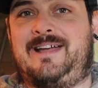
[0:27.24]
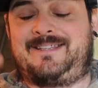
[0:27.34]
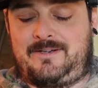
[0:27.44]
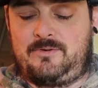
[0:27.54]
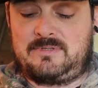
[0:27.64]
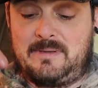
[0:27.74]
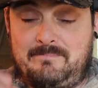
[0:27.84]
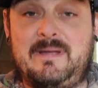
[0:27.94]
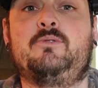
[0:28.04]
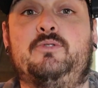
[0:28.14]
reticles, the
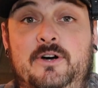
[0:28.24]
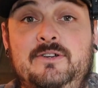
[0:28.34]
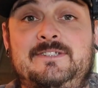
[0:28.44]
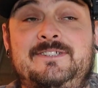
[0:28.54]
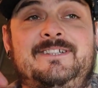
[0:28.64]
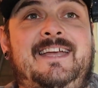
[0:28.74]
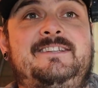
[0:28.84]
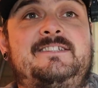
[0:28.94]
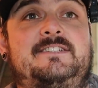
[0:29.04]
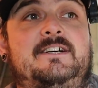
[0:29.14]
mil dots in
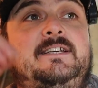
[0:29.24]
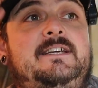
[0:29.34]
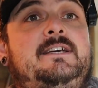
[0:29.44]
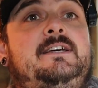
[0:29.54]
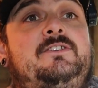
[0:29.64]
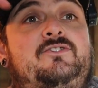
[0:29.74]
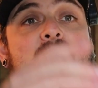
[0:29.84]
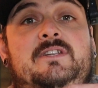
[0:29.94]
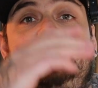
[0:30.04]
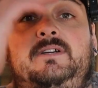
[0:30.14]
the sight to
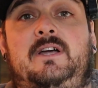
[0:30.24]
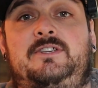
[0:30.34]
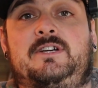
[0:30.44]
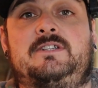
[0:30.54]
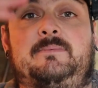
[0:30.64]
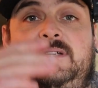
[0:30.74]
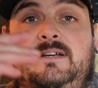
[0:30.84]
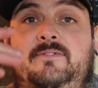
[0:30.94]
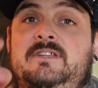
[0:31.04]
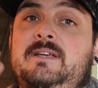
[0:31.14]
try to adjust
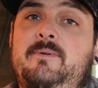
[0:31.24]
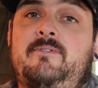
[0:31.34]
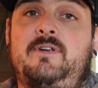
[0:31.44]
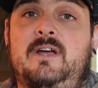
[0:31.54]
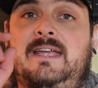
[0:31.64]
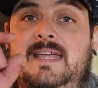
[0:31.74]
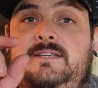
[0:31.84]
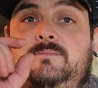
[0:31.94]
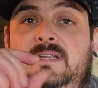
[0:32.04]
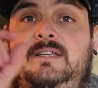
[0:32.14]
myself and see whether or not I can get
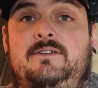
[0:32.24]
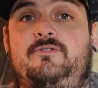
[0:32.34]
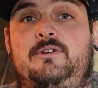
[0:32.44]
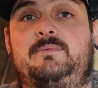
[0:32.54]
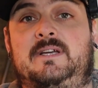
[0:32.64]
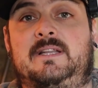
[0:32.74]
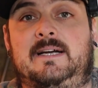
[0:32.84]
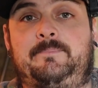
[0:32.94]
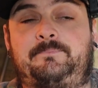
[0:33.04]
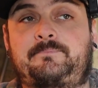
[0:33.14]
some decent groups like
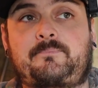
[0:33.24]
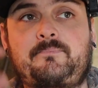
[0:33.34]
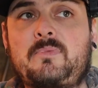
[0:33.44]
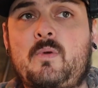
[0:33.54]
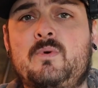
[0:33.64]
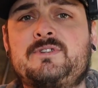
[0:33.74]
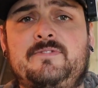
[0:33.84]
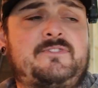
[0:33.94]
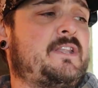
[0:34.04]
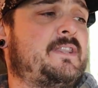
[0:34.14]
that. And once
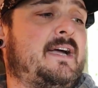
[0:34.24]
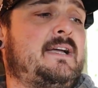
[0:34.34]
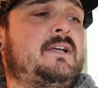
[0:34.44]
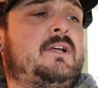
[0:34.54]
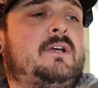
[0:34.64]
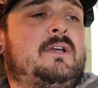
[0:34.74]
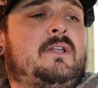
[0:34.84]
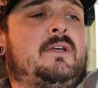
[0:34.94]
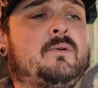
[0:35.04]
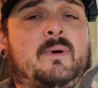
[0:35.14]
I've done that,
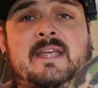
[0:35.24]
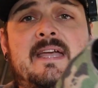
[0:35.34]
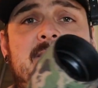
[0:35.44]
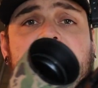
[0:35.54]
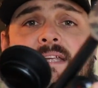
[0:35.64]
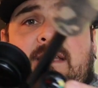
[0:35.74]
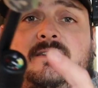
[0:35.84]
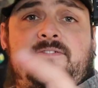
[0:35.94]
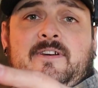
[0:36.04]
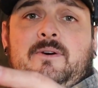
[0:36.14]
when it gets to needing
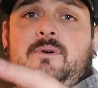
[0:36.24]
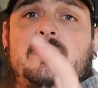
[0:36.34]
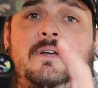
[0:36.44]
to fill